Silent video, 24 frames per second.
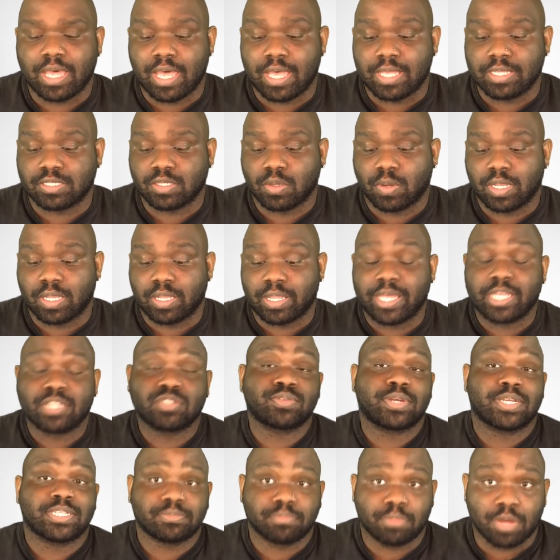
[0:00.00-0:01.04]
So
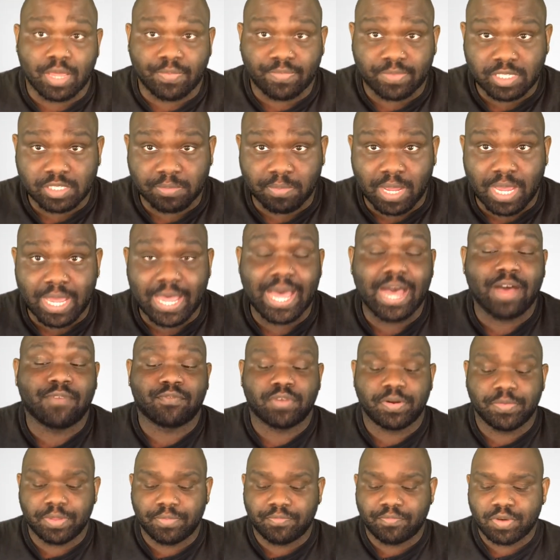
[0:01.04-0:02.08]
Electra has bought the spa out
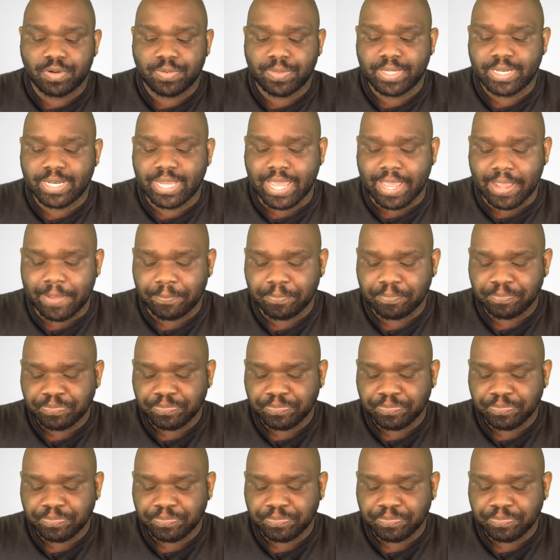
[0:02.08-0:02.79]
for them for the day.